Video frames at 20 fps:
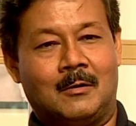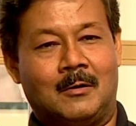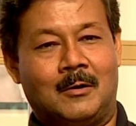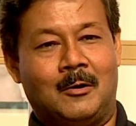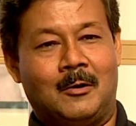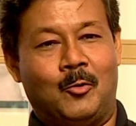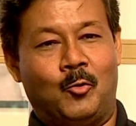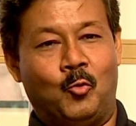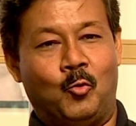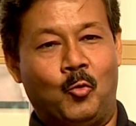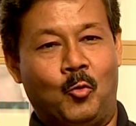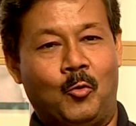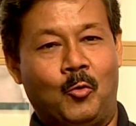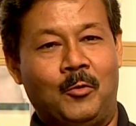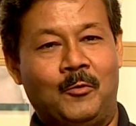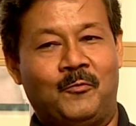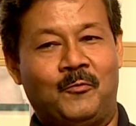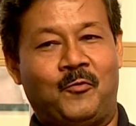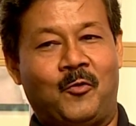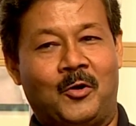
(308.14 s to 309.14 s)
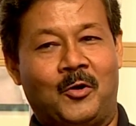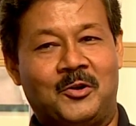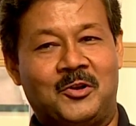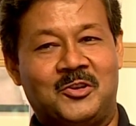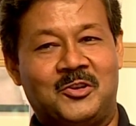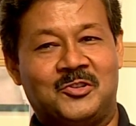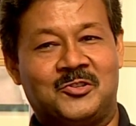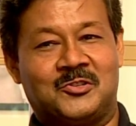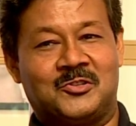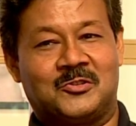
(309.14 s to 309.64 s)
known for
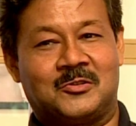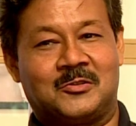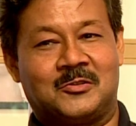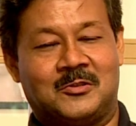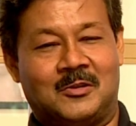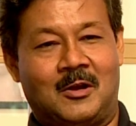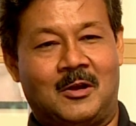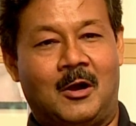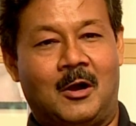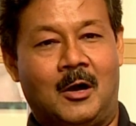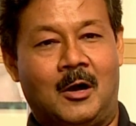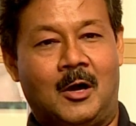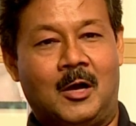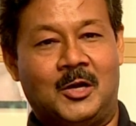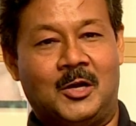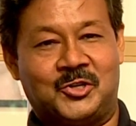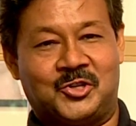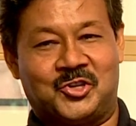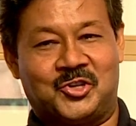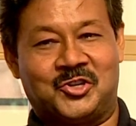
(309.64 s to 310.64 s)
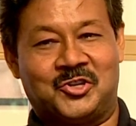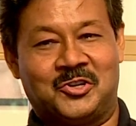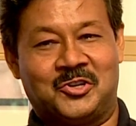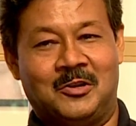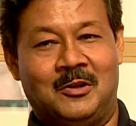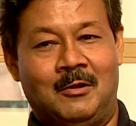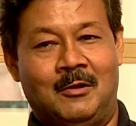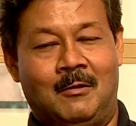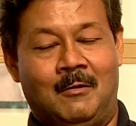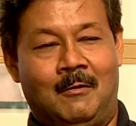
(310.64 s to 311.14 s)
his harsh
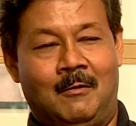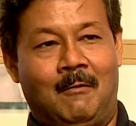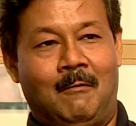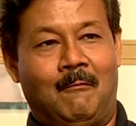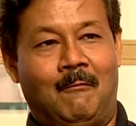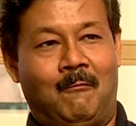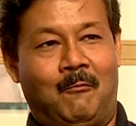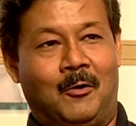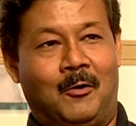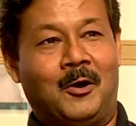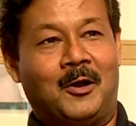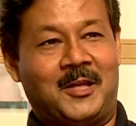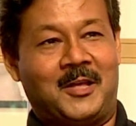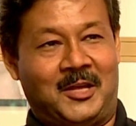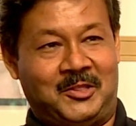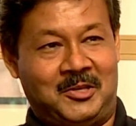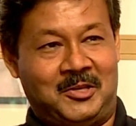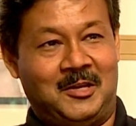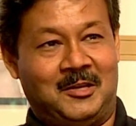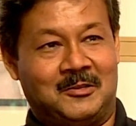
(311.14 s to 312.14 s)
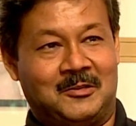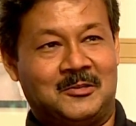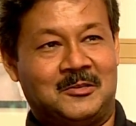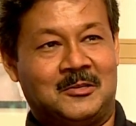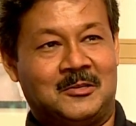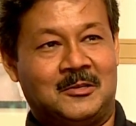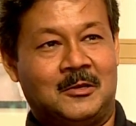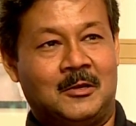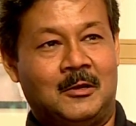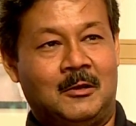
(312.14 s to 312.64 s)
work ethics,
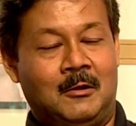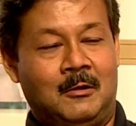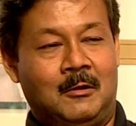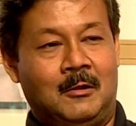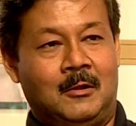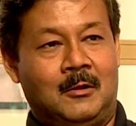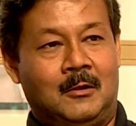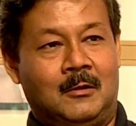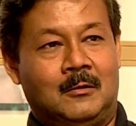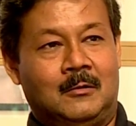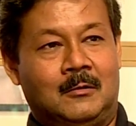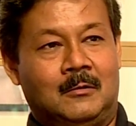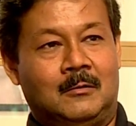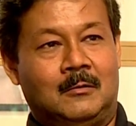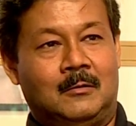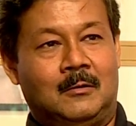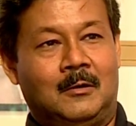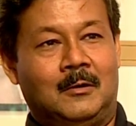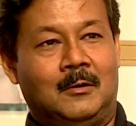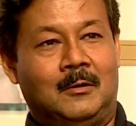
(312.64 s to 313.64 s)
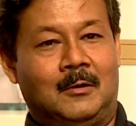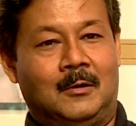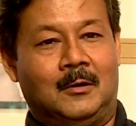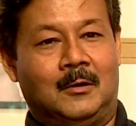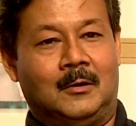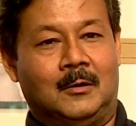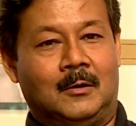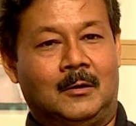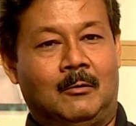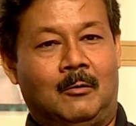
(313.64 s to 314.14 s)

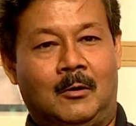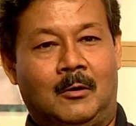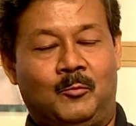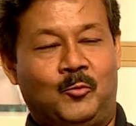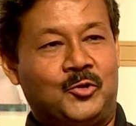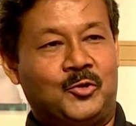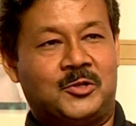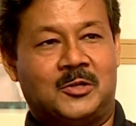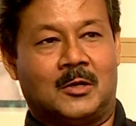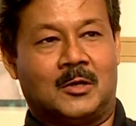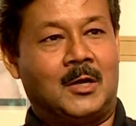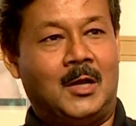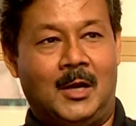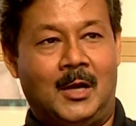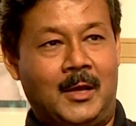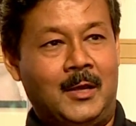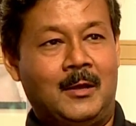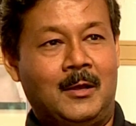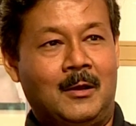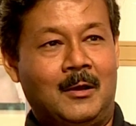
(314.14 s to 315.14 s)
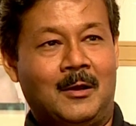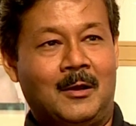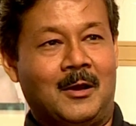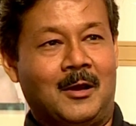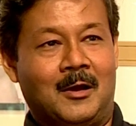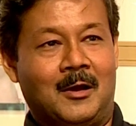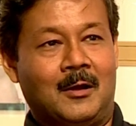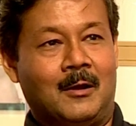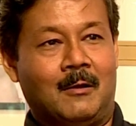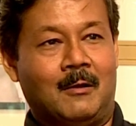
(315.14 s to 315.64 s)
almost a killing
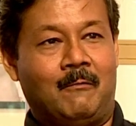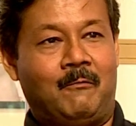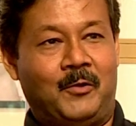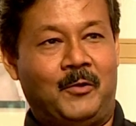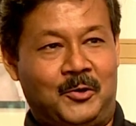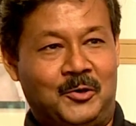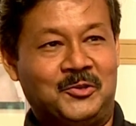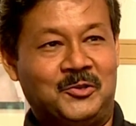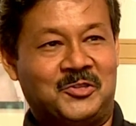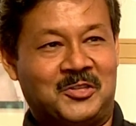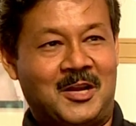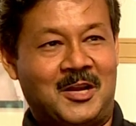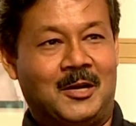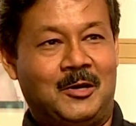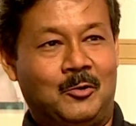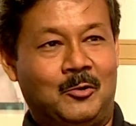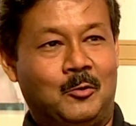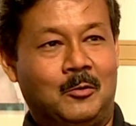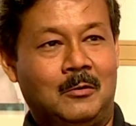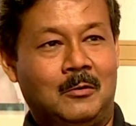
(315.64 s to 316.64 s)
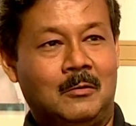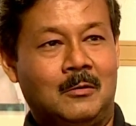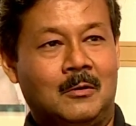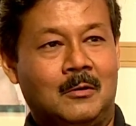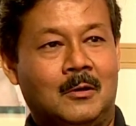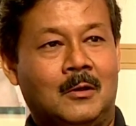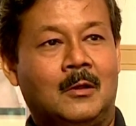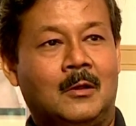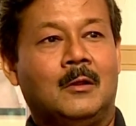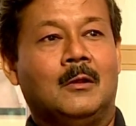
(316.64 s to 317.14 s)
fitness schedule,
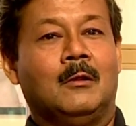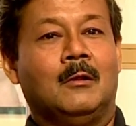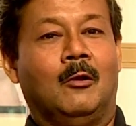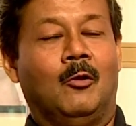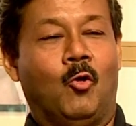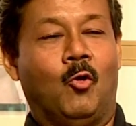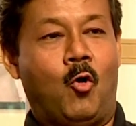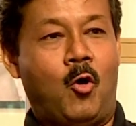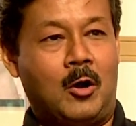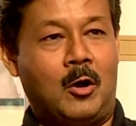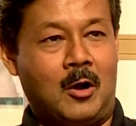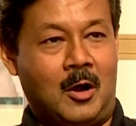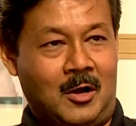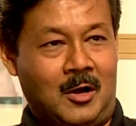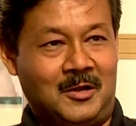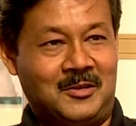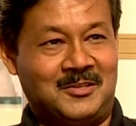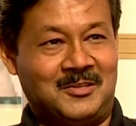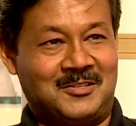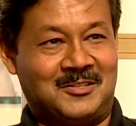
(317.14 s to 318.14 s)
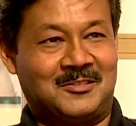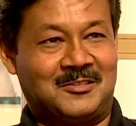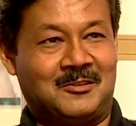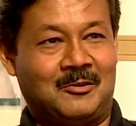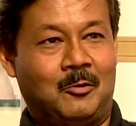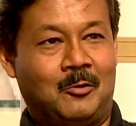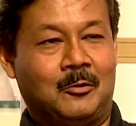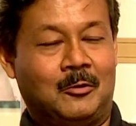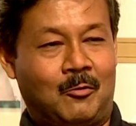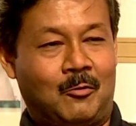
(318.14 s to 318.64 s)
long hours
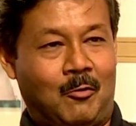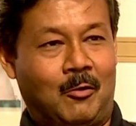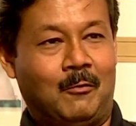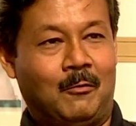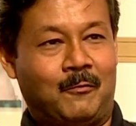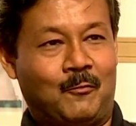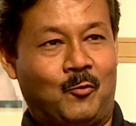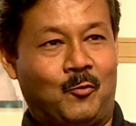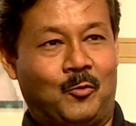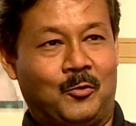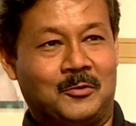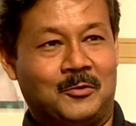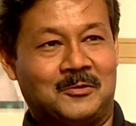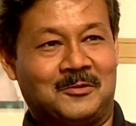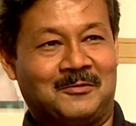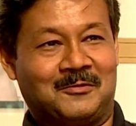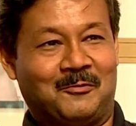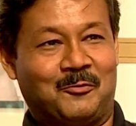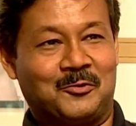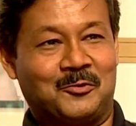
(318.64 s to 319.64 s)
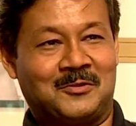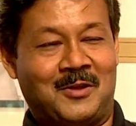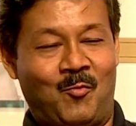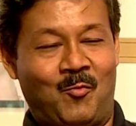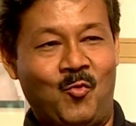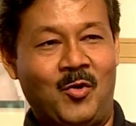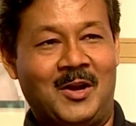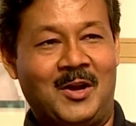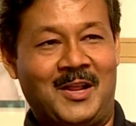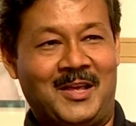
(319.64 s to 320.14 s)
on the golf course. For
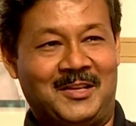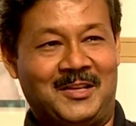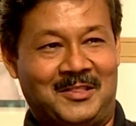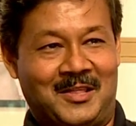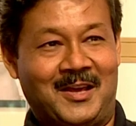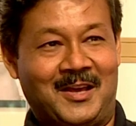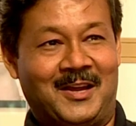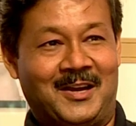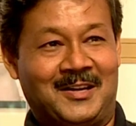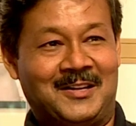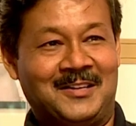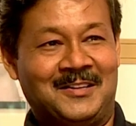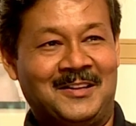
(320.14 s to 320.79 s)
someone like that,